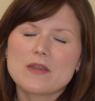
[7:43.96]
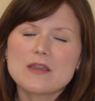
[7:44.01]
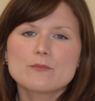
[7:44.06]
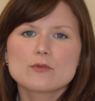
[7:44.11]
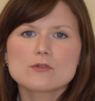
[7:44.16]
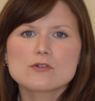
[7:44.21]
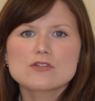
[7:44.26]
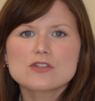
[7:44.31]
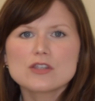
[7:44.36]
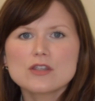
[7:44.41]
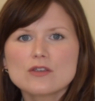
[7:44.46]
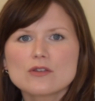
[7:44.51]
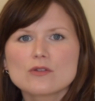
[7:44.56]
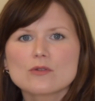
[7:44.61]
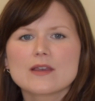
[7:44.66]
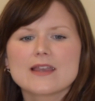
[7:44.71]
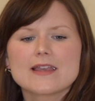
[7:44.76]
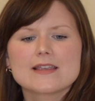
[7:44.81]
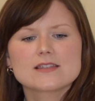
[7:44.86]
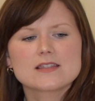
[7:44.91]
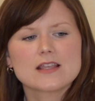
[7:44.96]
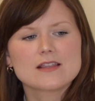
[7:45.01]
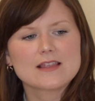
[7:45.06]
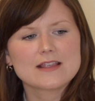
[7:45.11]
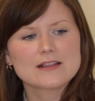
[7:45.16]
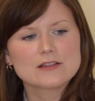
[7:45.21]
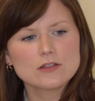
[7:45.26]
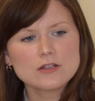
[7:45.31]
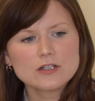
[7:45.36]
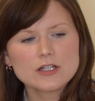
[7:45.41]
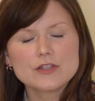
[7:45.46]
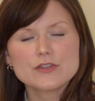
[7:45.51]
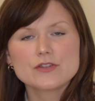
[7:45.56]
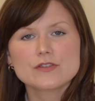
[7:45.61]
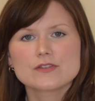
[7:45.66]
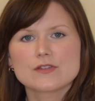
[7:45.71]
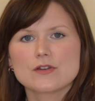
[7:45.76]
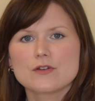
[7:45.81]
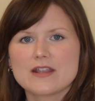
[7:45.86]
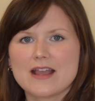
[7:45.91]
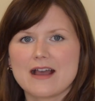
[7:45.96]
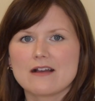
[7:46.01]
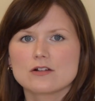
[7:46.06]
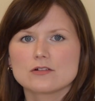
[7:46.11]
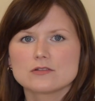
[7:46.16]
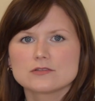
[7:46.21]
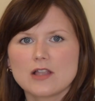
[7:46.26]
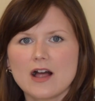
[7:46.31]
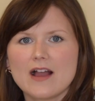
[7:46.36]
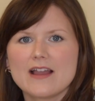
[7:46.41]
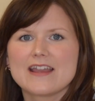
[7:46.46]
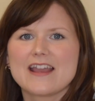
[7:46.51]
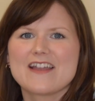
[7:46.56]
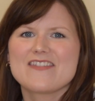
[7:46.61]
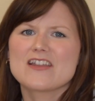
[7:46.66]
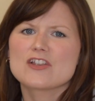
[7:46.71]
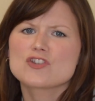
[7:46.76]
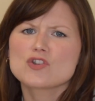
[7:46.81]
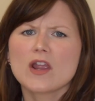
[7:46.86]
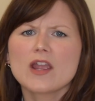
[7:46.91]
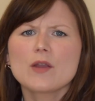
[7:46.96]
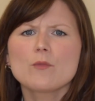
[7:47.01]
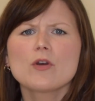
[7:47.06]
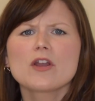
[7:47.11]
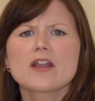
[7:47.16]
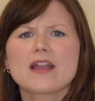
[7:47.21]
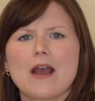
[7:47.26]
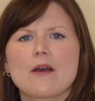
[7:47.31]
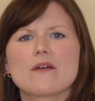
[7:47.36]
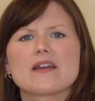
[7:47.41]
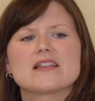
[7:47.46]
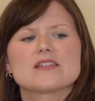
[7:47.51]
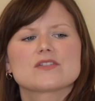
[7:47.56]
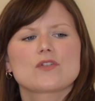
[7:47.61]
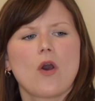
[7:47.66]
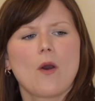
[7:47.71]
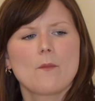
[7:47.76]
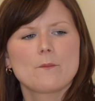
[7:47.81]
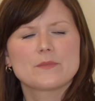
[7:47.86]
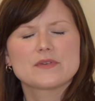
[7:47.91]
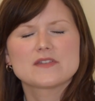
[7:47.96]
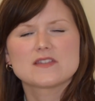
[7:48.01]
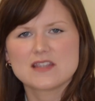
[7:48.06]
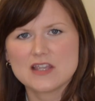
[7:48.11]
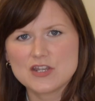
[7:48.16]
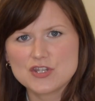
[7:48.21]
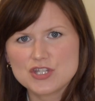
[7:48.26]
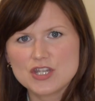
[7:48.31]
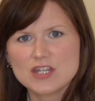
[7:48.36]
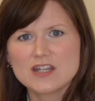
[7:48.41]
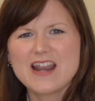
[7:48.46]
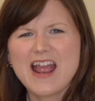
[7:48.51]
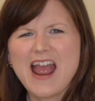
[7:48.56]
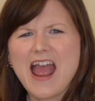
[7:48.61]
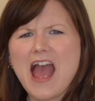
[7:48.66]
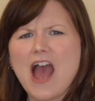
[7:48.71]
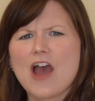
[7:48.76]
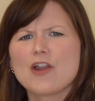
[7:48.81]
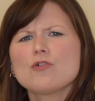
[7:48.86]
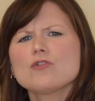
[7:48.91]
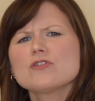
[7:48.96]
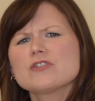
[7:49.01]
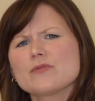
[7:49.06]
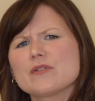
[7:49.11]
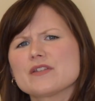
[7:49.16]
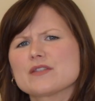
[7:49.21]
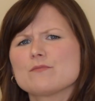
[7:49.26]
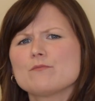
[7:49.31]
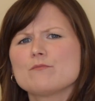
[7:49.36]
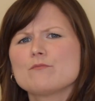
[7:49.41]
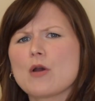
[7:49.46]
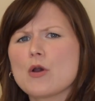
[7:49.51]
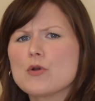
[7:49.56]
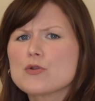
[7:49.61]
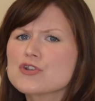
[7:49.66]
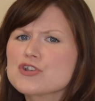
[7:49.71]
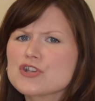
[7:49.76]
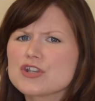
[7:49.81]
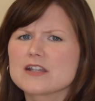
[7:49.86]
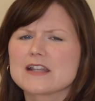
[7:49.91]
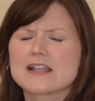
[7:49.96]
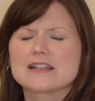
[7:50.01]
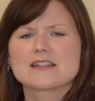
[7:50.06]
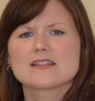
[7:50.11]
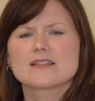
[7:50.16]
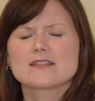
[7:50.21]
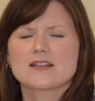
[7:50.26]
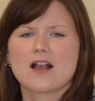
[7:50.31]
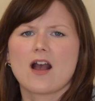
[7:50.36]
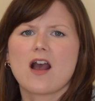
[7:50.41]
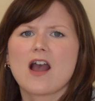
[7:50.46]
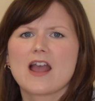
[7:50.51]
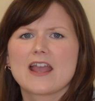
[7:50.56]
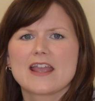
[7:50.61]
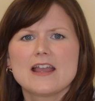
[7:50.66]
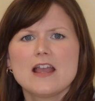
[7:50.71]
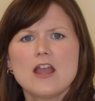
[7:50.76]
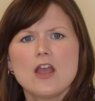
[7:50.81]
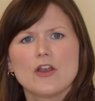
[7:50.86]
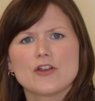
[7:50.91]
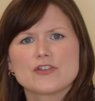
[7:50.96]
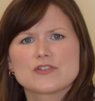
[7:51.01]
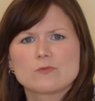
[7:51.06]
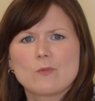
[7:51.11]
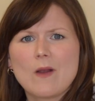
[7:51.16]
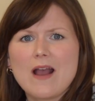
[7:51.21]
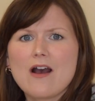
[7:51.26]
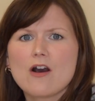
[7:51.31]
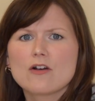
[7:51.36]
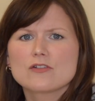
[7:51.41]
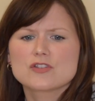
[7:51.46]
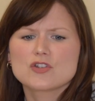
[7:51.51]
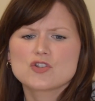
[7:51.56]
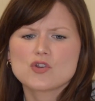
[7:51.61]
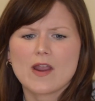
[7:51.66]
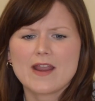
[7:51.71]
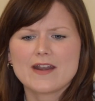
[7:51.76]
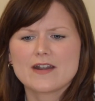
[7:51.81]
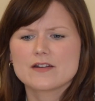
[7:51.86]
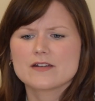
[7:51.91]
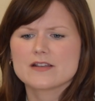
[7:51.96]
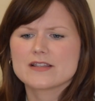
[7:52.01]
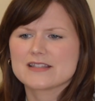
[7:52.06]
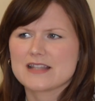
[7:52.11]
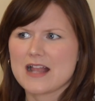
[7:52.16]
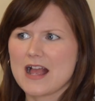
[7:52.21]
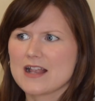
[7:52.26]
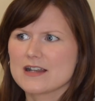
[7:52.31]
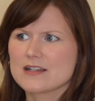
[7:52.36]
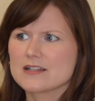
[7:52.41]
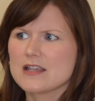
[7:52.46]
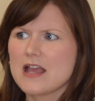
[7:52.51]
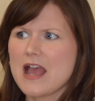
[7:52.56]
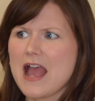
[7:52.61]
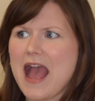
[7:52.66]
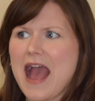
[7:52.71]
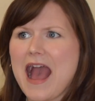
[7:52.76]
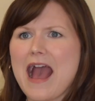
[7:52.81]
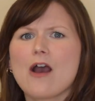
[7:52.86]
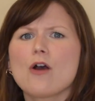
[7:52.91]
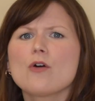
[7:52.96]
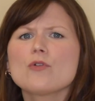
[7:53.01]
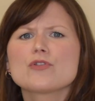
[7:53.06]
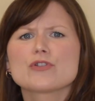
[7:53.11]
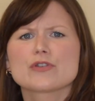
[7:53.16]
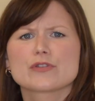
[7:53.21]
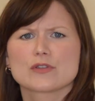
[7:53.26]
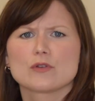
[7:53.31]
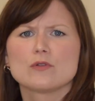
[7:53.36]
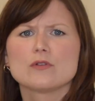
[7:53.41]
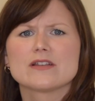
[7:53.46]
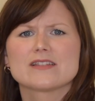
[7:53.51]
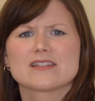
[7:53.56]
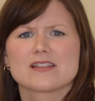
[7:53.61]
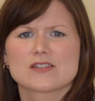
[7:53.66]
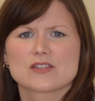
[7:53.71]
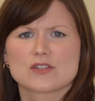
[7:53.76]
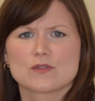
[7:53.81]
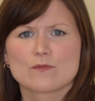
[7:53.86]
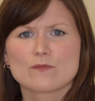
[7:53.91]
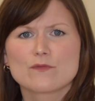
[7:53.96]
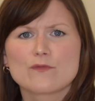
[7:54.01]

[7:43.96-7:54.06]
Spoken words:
people do is that they look at the zodiacal light and they try and work out its composition and also its motion in the sky as well, to try and understand how the solar system